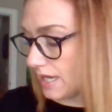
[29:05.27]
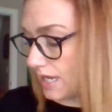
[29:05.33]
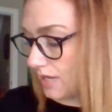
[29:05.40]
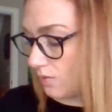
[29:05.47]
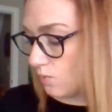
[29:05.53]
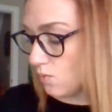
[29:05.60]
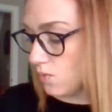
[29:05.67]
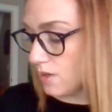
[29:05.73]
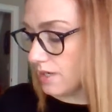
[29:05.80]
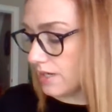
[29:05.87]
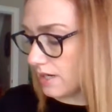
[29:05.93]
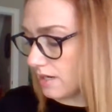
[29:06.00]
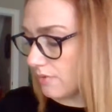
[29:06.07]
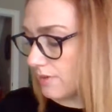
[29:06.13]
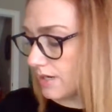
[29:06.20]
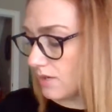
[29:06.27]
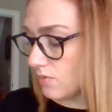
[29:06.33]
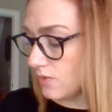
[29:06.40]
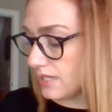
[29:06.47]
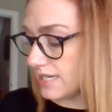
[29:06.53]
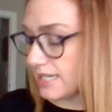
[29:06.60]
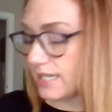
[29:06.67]
And what are we
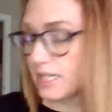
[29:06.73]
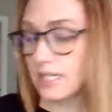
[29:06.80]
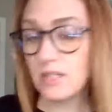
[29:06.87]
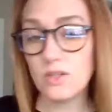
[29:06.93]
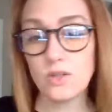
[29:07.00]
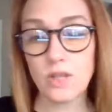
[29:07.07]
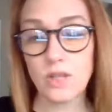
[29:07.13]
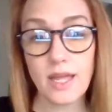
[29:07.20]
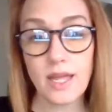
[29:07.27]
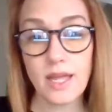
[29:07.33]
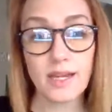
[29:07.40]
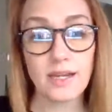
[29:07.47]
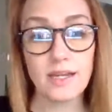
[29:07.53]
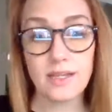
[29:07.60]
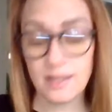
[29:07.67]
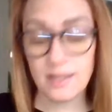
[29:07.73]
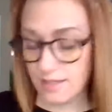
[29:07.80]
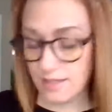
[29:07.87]
going to underline?